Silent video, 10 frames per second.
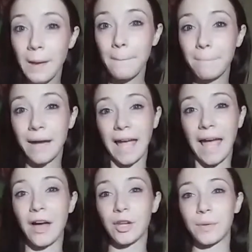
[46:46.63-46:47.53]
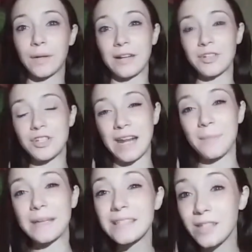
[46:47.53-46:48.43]
Back at how do you pronounce your name?
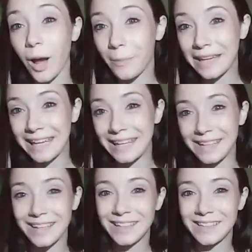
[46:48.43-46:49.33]
It's Dominique.